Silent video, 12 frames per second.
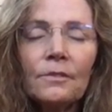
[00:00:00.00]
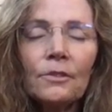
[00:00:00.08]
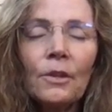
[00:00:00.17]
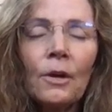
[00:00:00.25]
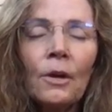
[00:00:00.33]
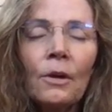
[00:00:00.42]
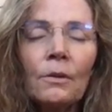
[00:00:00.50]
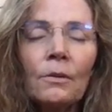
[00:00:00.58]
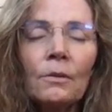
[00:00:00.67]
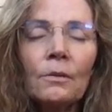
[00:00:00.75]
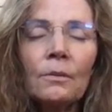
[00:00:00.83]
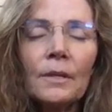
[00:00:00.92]

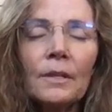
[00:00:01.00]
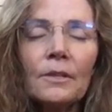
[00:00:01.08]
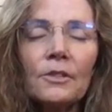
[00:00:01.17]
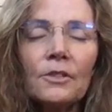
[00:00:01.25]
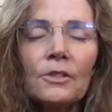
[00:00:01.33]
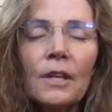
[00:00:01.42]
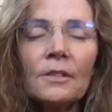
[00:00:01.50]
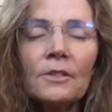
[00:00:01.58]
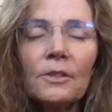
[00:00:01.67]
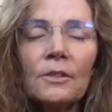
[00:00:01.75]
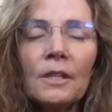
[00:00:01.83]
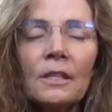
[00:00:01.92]
flow with the
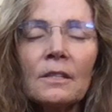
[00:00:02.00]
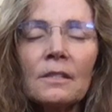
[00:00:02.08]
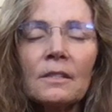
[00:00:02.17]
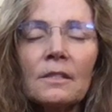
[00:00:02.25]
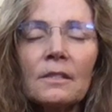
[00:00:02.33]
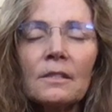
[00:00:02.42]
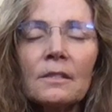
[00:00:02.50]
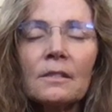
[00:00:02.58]
gentleness